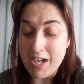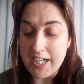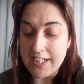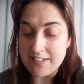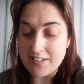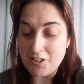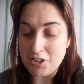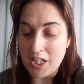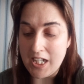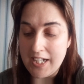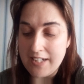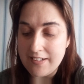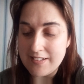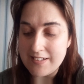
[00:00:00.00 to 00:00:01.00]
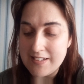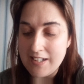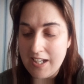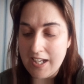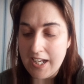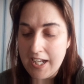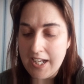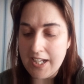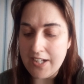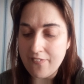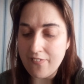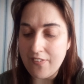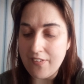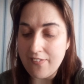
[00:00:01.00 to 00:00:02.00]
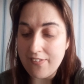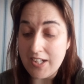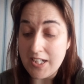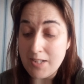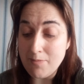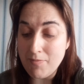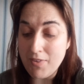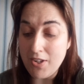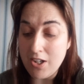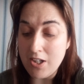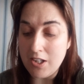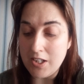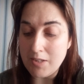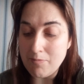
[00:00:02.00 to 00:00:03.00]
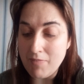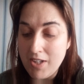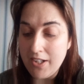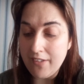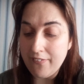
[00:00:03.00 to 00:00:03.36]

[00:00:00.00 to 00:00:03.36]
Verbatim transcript: MAX jets at the same time.